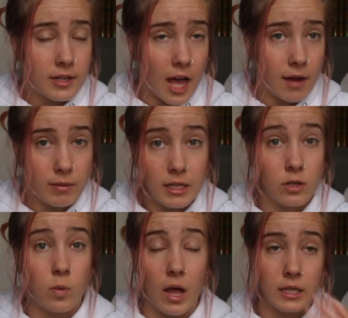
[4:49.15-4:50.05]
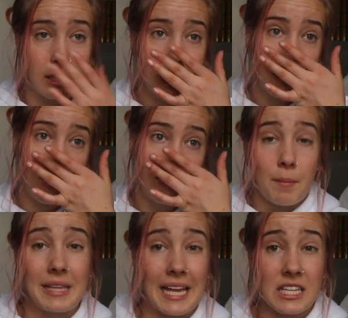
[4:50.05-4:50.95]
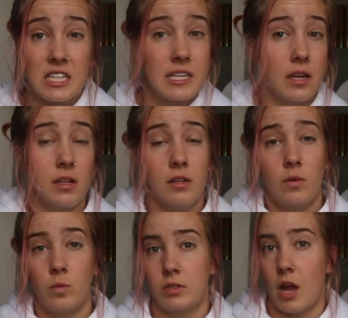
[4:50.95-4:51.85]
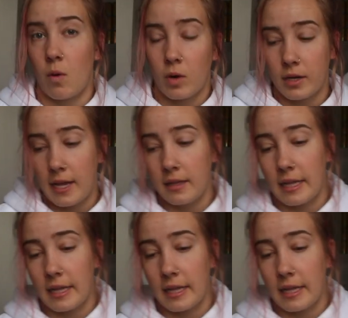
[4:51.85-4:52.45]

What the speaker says: got really good quality stuff, but that still was not working.